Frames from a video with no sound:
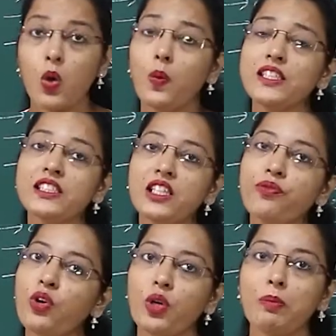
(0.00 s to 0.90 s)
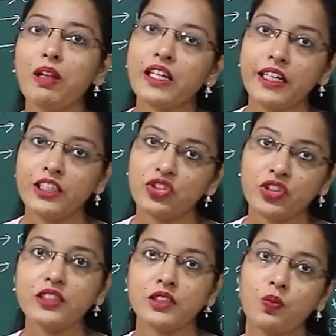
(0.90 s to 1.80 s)
Once the favorable
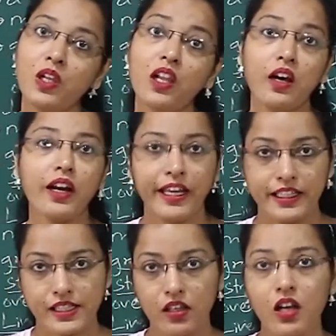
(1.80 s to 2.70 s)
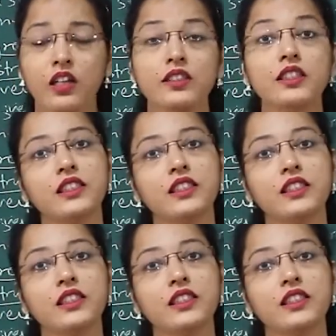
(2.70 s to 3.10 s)
conditions will arise, the